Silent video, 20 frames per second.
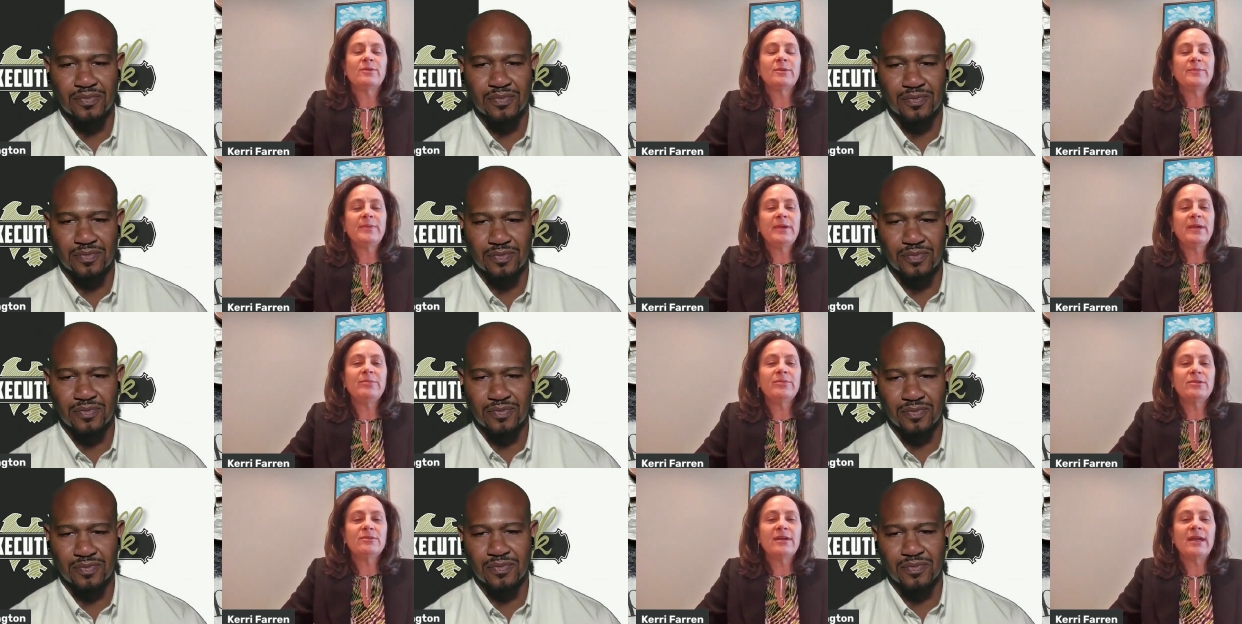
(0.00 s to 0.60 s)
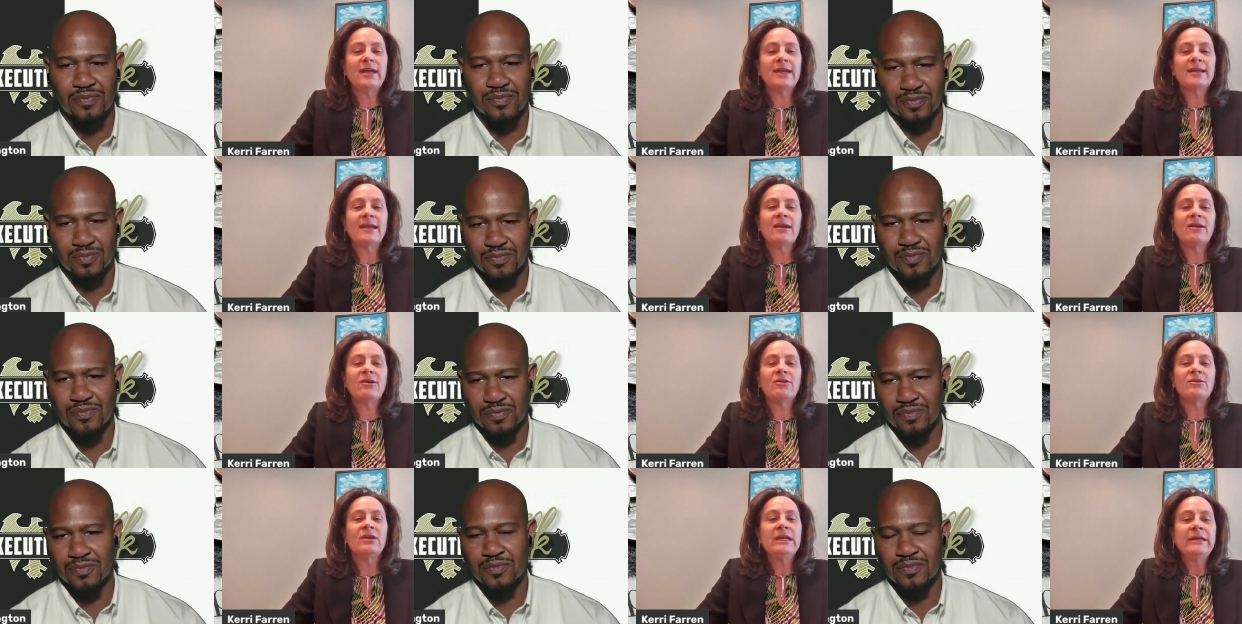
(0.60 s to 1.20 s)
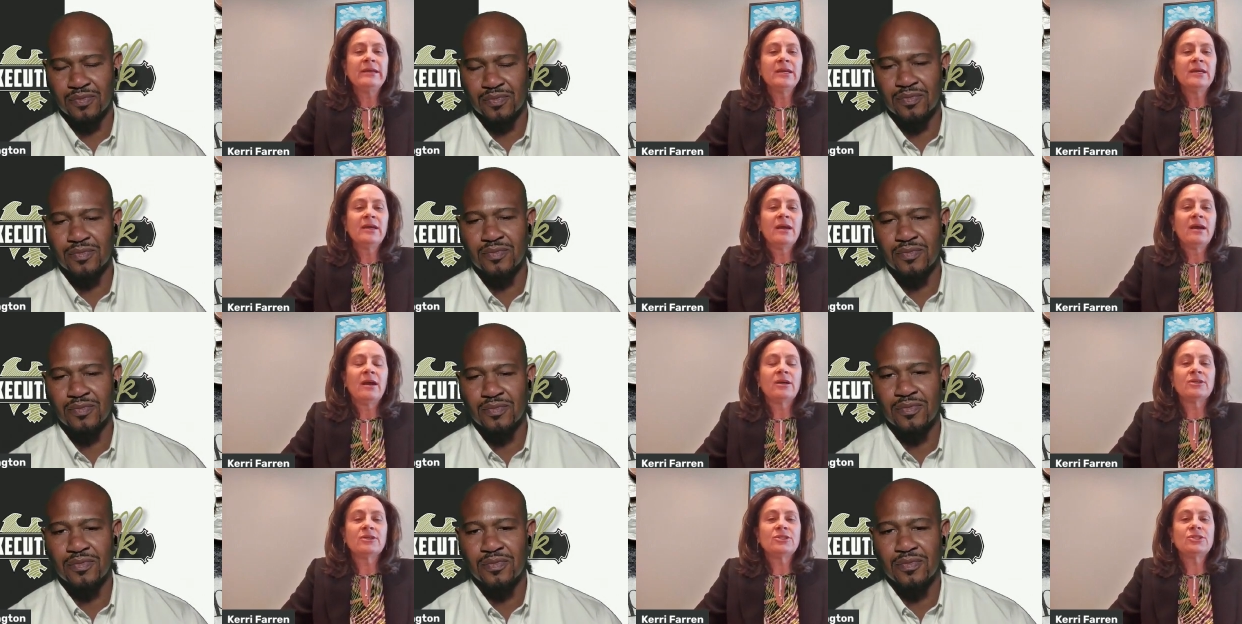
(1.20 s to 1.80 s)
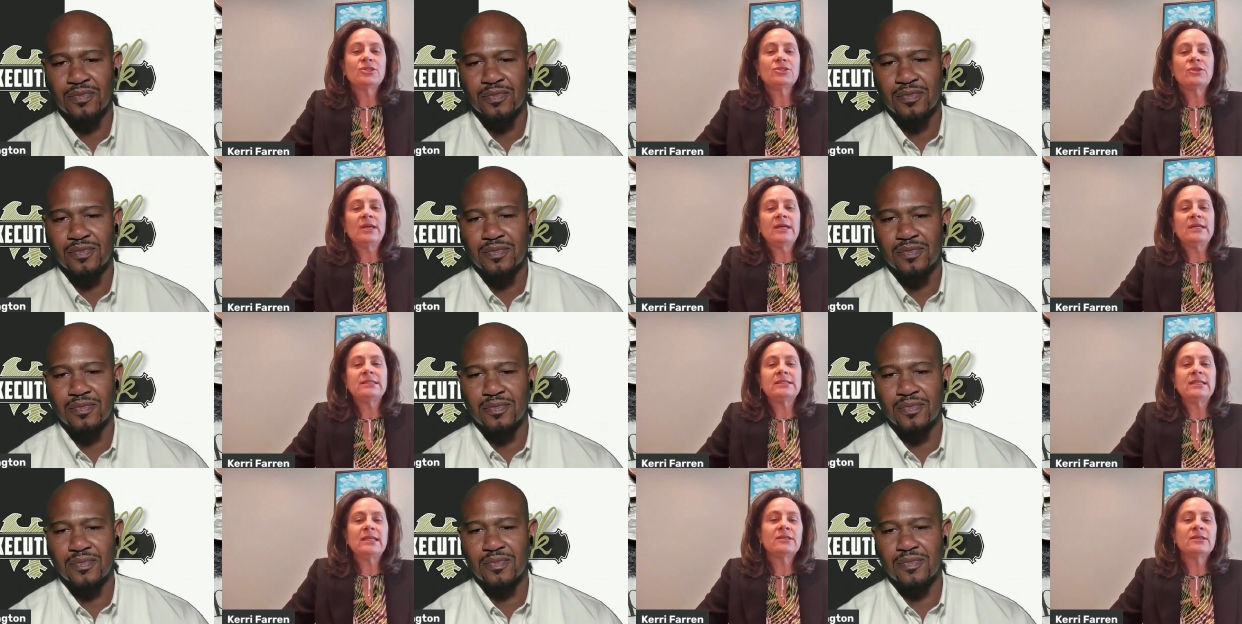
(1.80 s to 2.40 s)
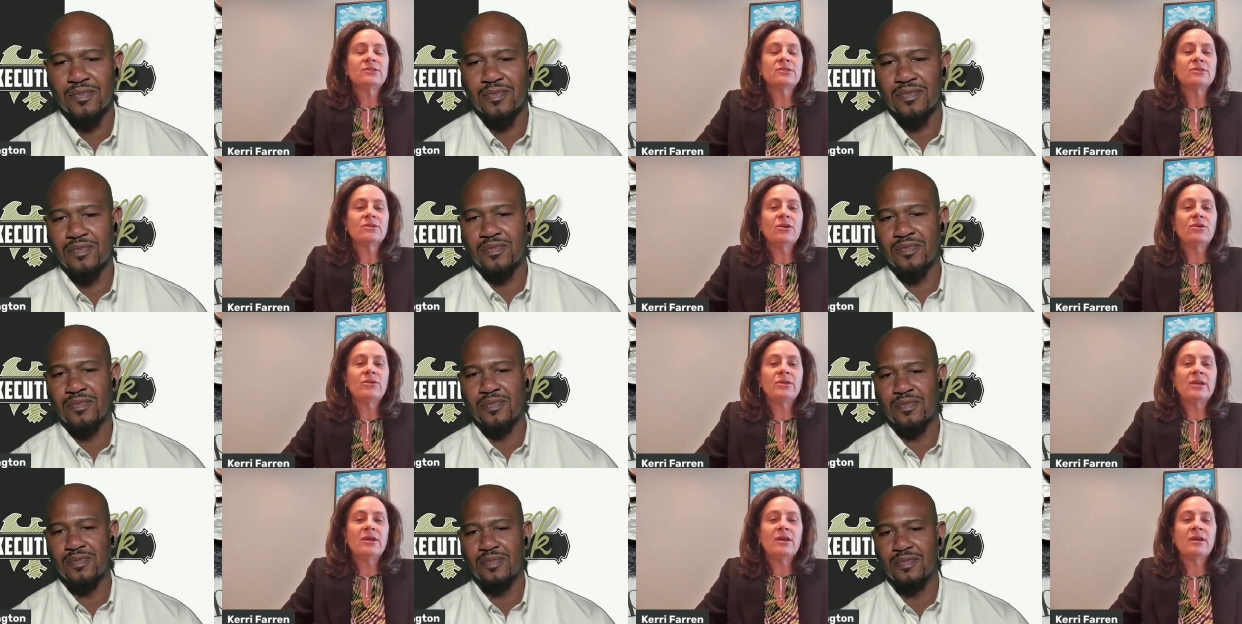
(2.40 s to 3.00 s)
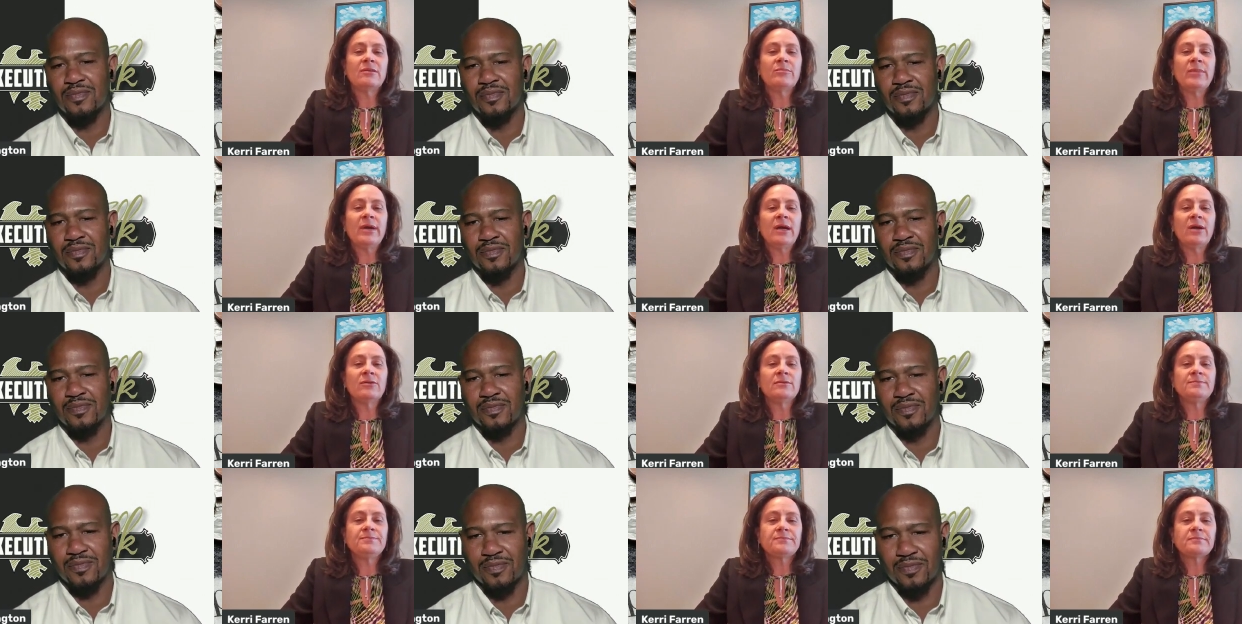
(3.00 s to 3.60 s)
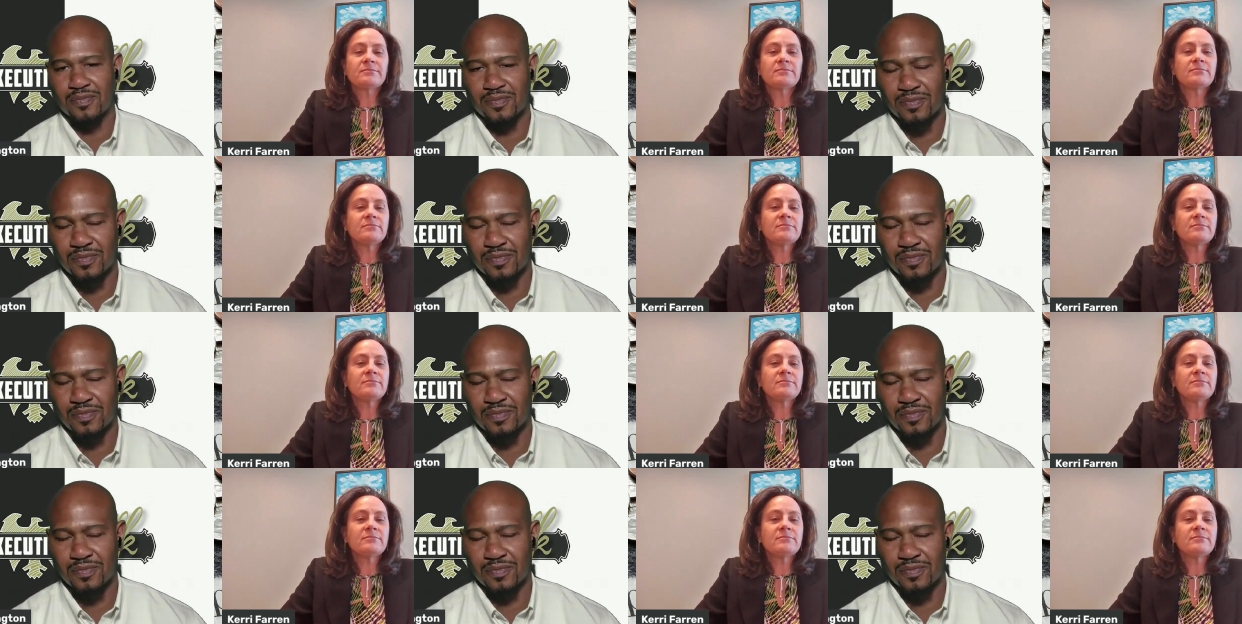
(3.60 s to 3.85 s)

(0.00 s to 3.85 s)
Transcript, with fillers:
Speaker 1: But people right now are stressed. Things are going on about